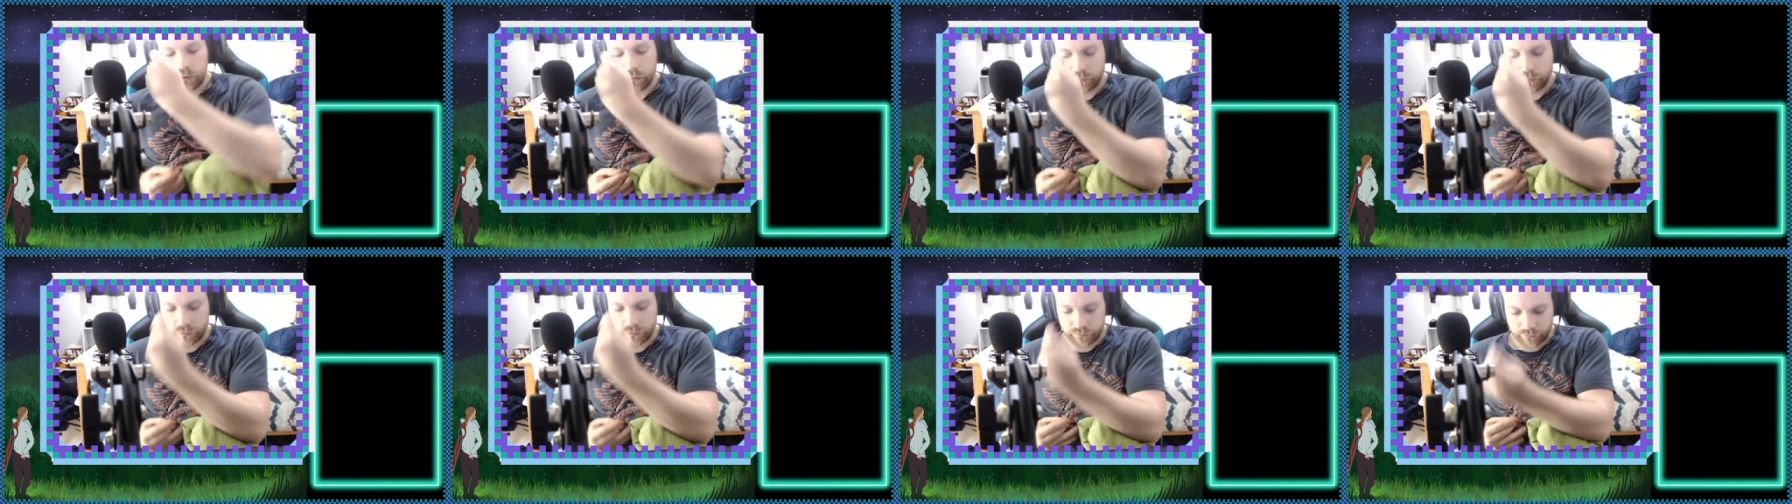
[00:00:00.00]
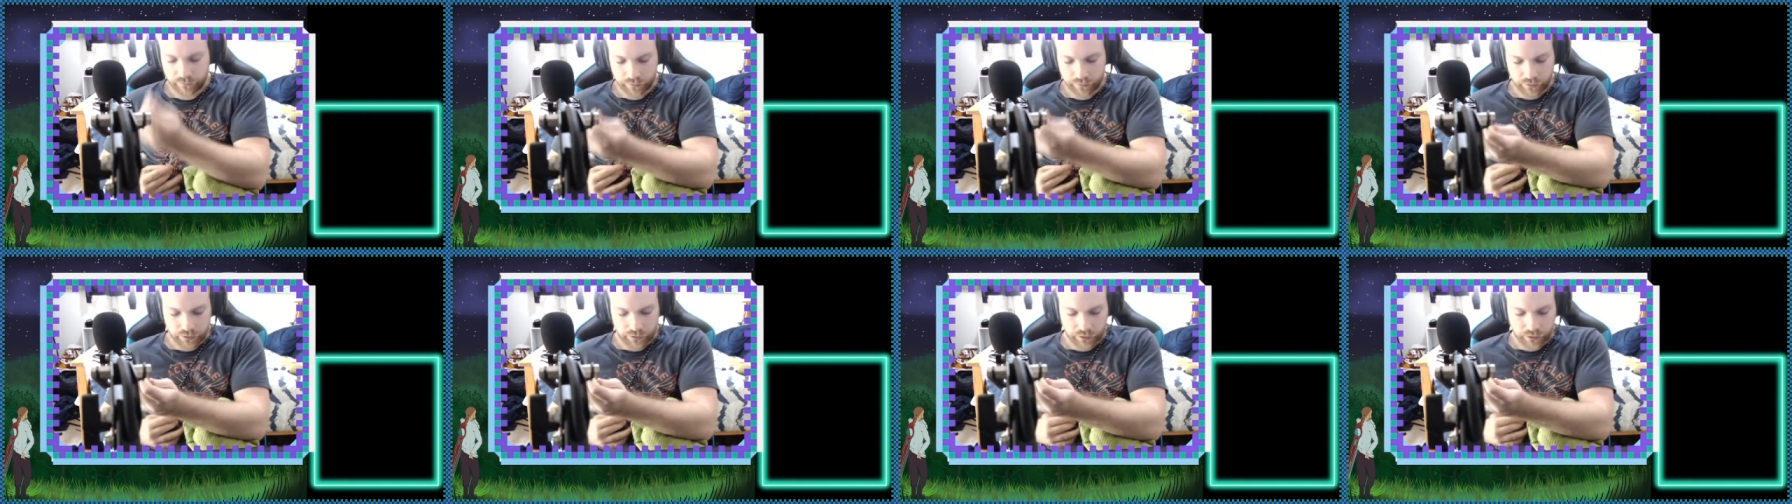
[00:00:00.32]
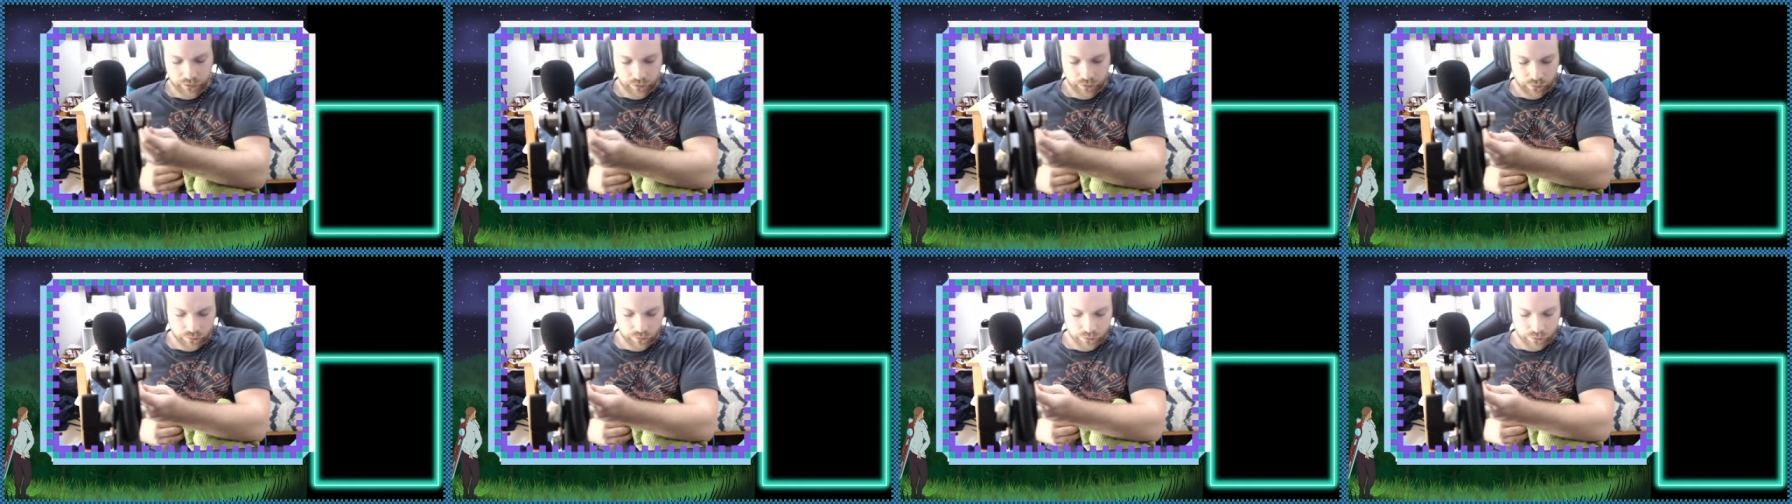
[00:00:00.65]
But for
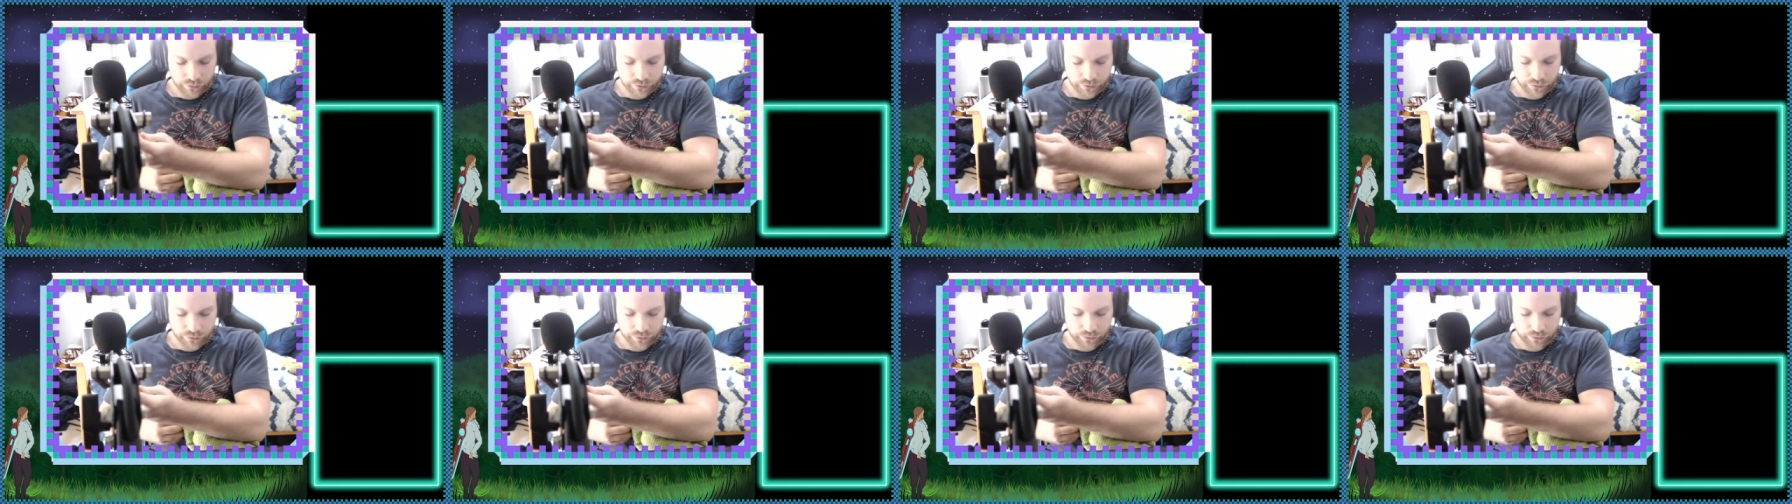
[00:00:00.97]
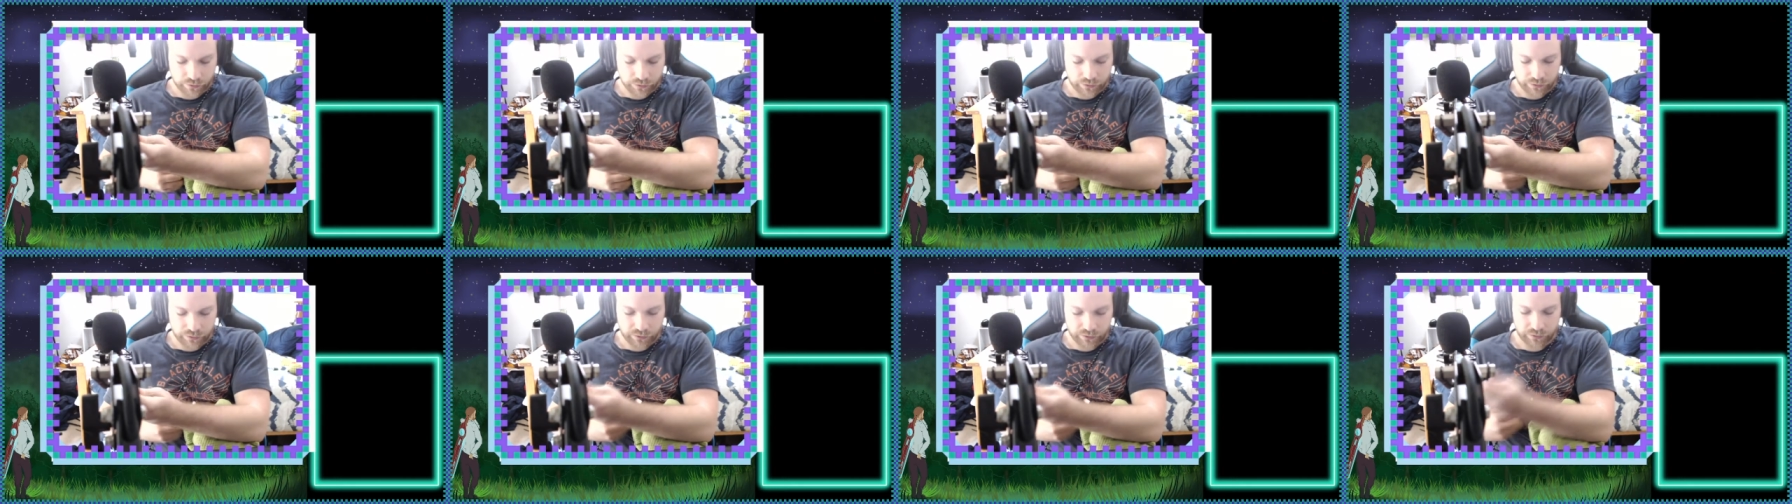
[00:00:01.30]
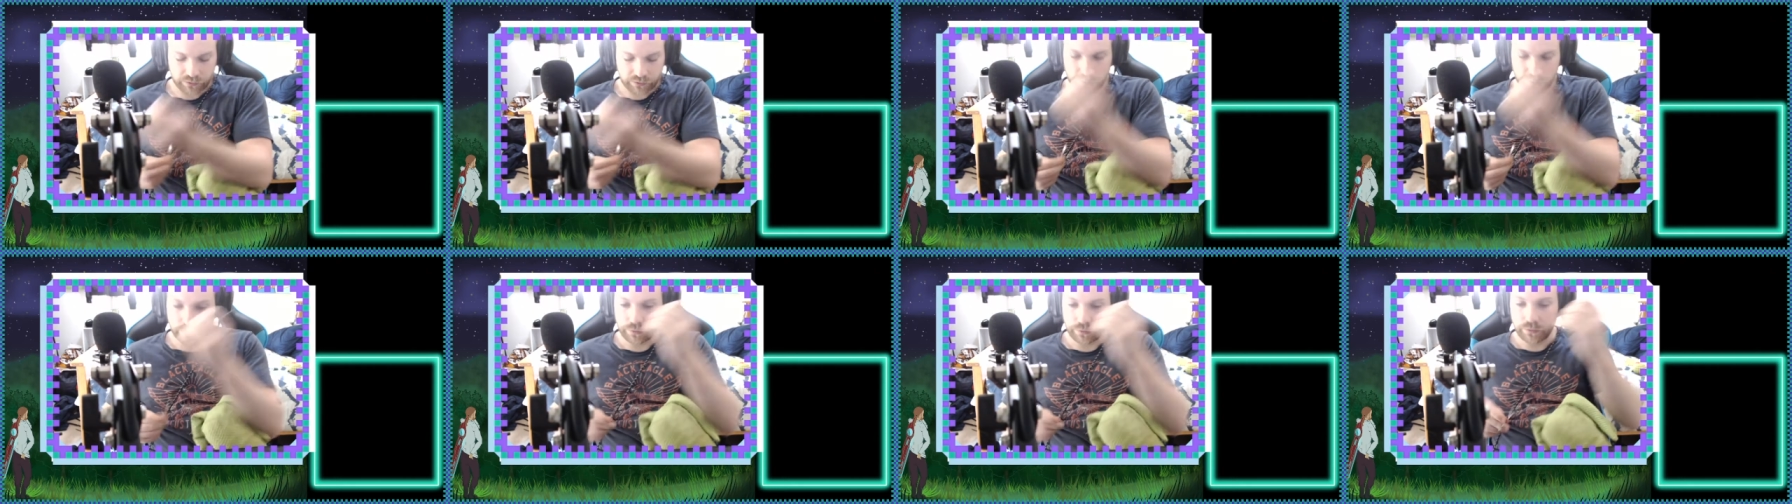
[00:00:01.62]
now, we're just doing a
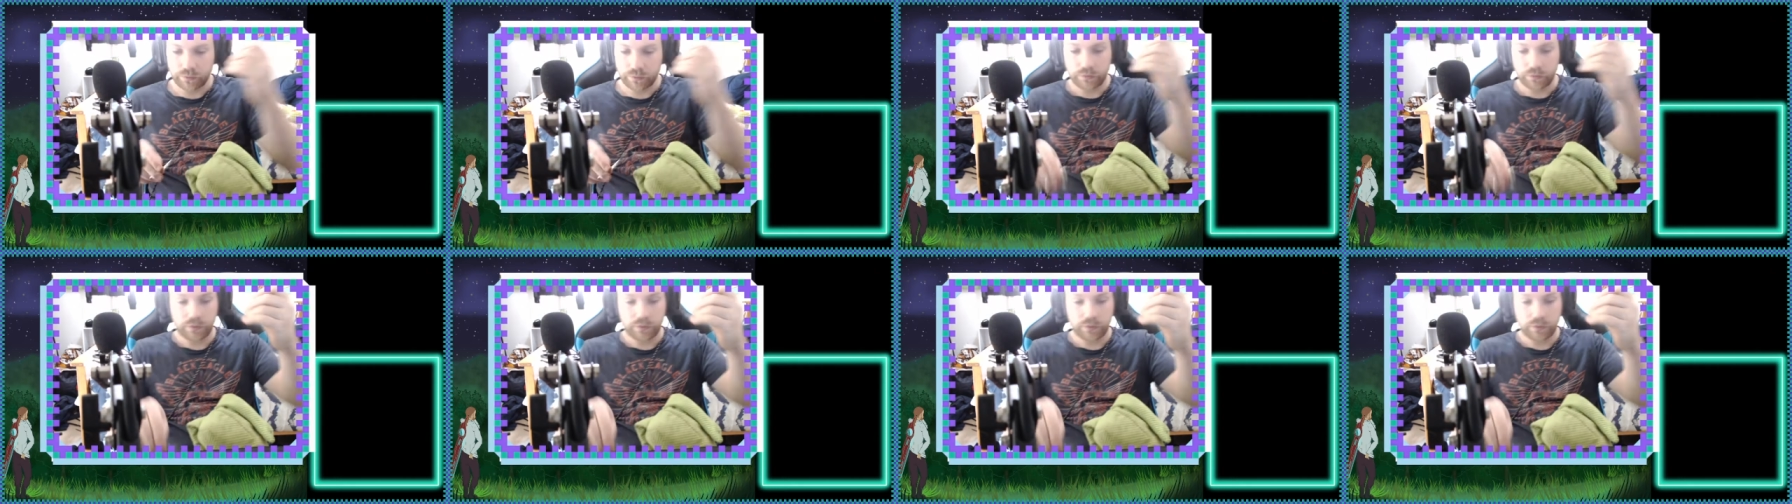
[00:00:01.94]
simple